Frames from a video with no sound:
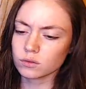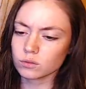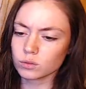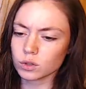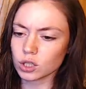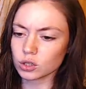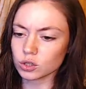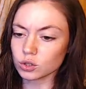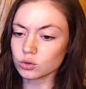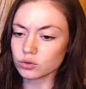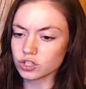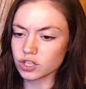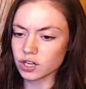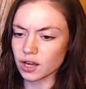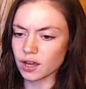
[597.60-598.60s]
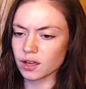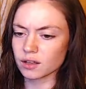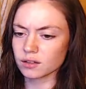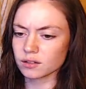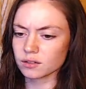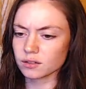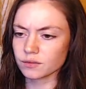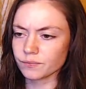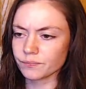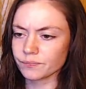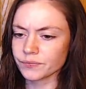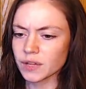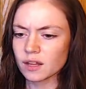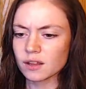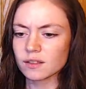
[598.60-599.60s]
Well, Lelouch, yeah. He's
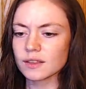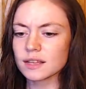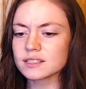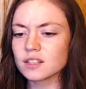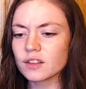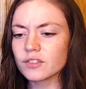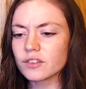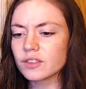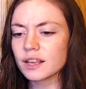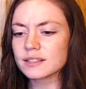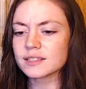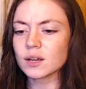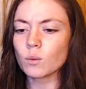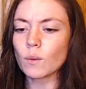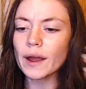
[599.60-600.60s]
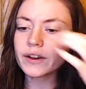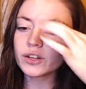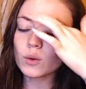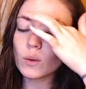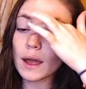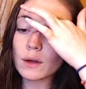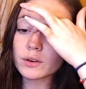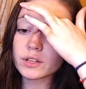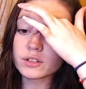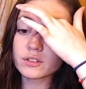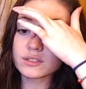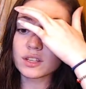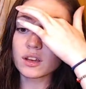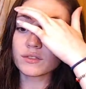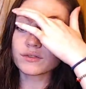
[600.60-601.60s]
been acting. That's another thing. It's like, why are you outing yourself